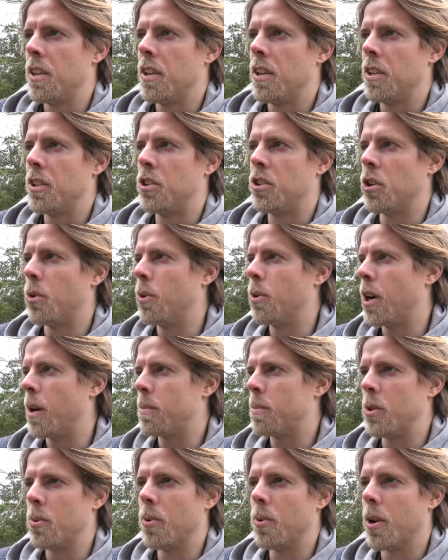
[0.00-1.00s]
showing
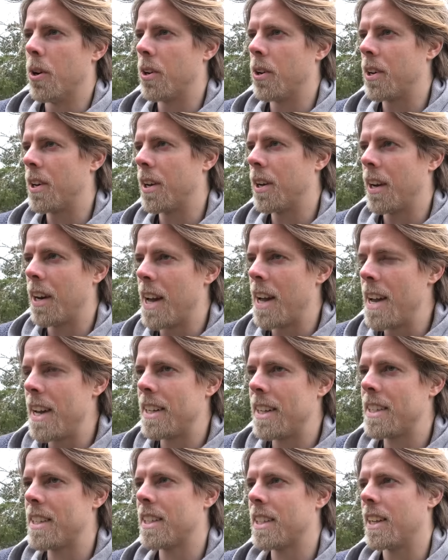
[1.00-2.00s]
up to work
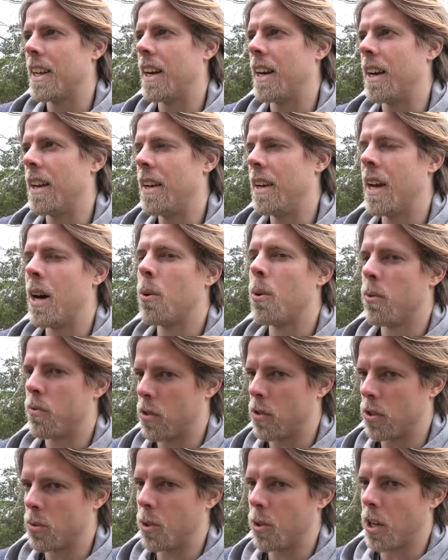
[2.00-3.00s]
late. Now, of
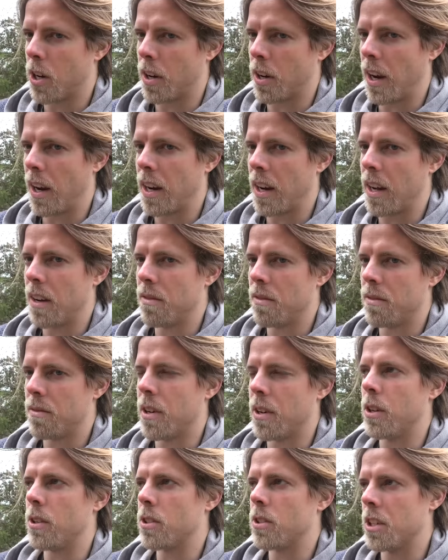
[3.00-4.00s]
course, we're talking in a
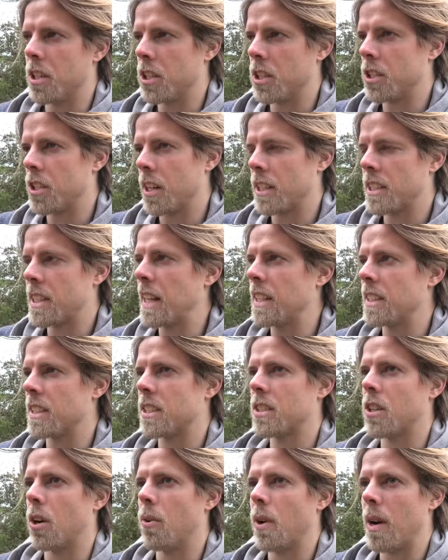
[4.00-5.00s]
very traditional sense,
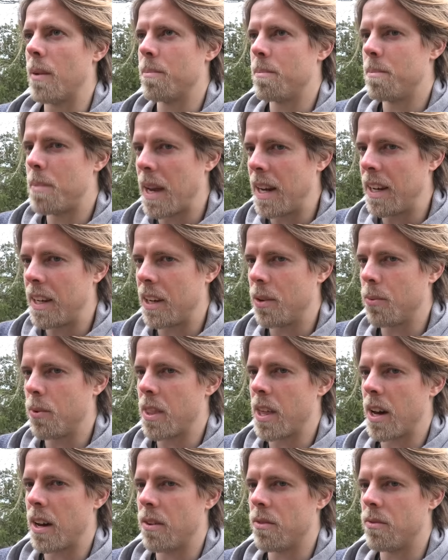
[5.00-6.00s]
so I'm painting
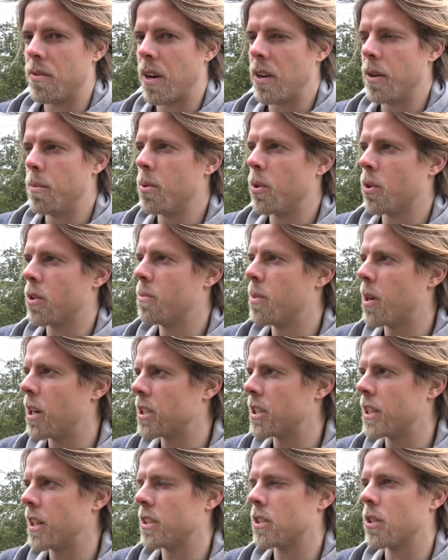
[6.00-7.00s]
with a very broad
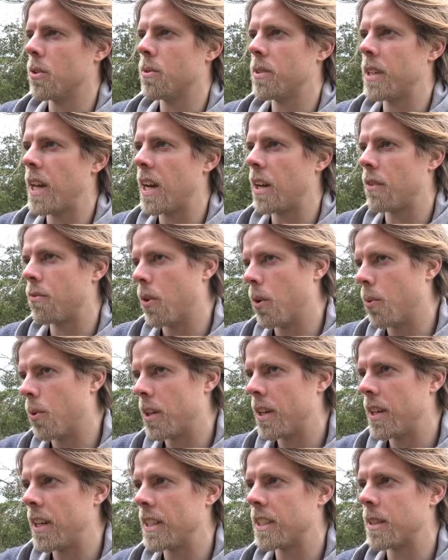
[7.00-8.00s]
brush here, so take it for
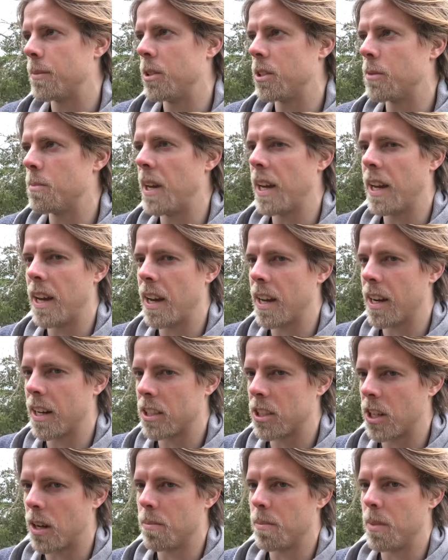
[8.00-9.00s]
what it is. I'm just making an
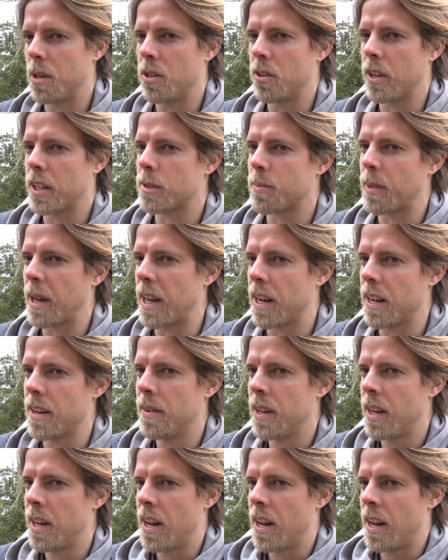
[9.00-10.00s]
example to explain,
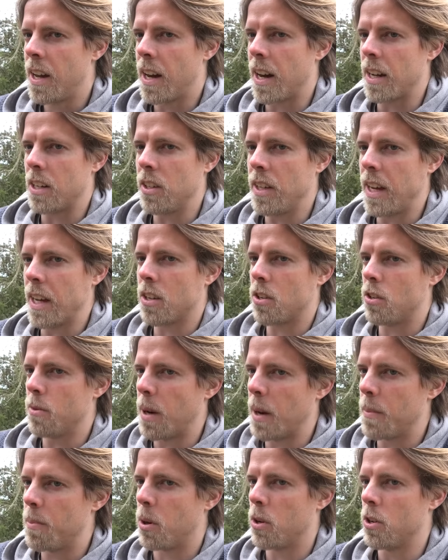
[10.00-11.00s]
to get to
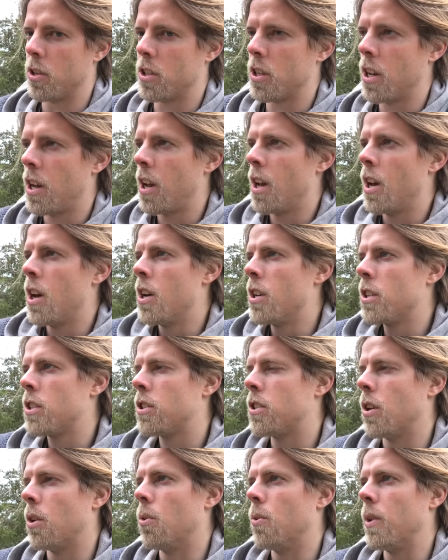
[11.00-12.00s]
my point.
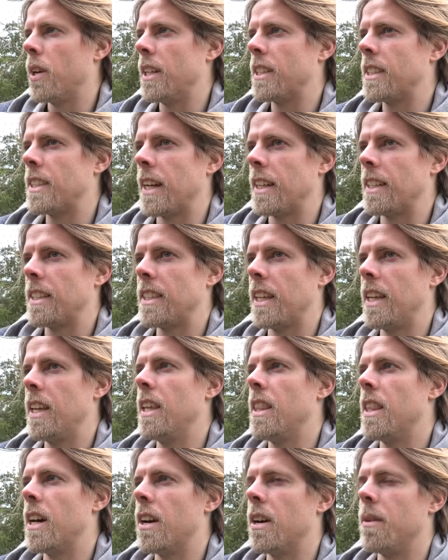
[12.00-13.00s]
So he says
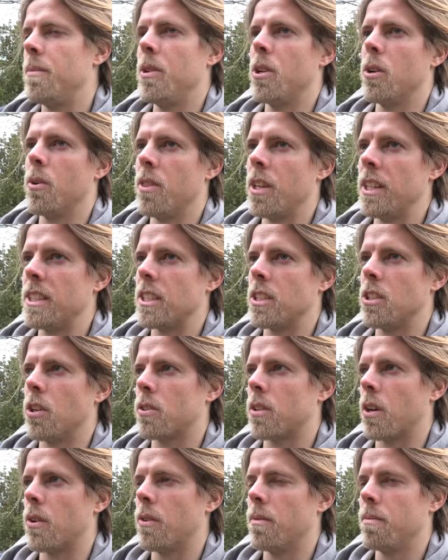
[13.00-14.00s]
either, you know, this is
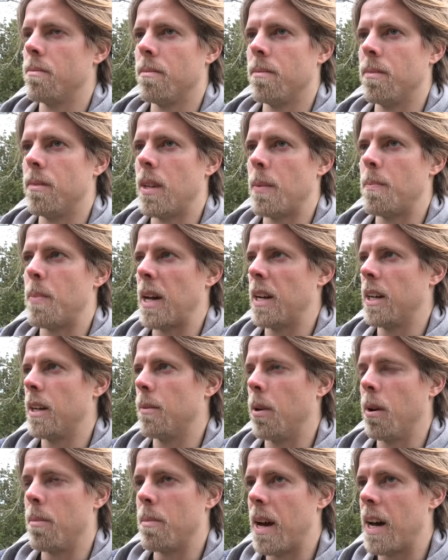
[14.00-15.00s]
not a
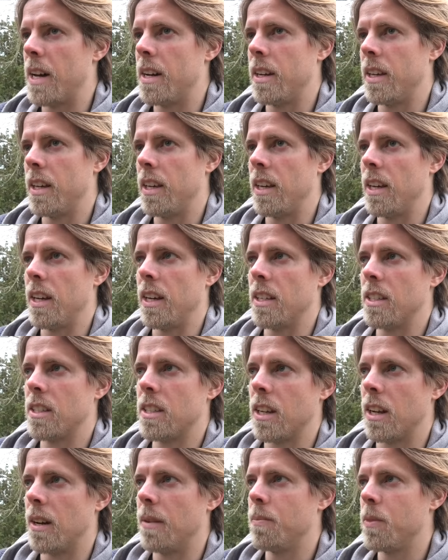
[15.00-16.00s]
dependable man, he is,
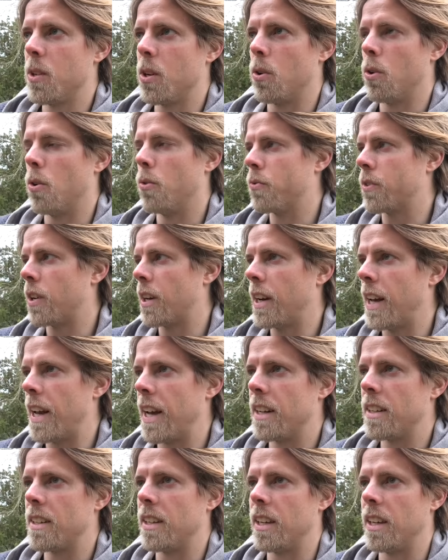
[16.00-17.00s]
you know, often
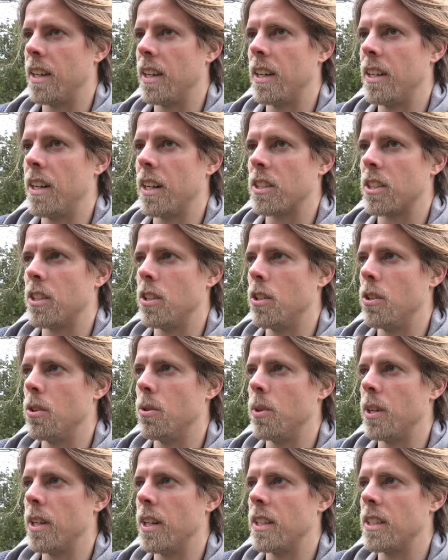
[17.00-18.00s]
late, he doesn't
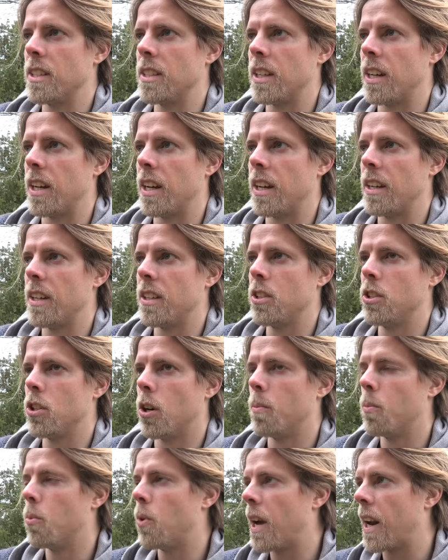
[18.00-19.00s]
do his
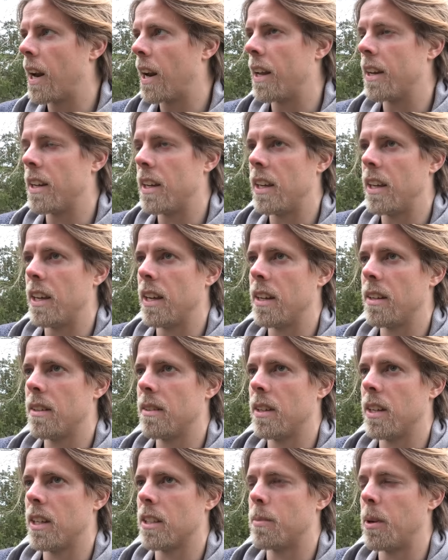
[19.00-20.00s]
job well, and he
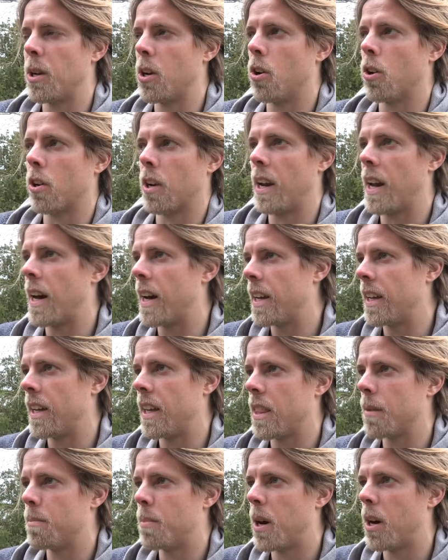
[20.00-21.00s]
has been caught lying
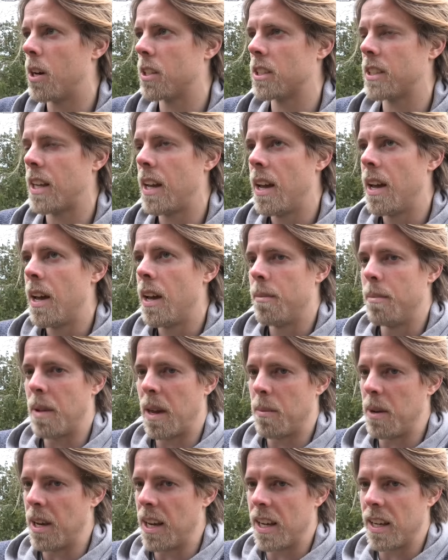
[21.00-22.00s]
in the past,
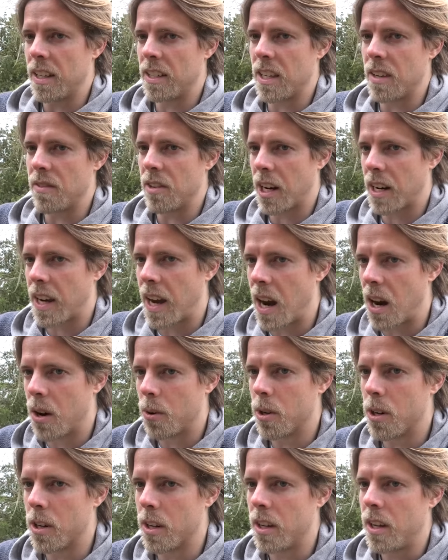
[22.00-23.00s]
maybe he is even a
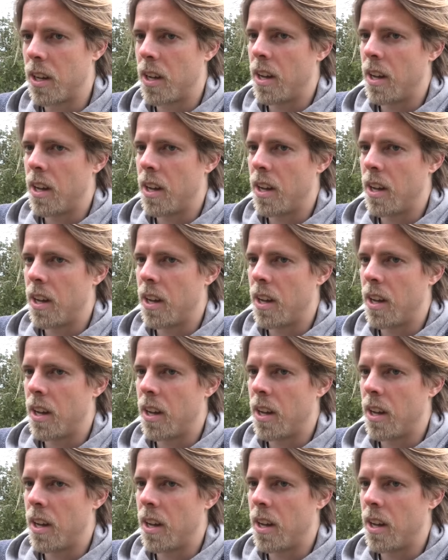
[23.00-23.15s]
coward,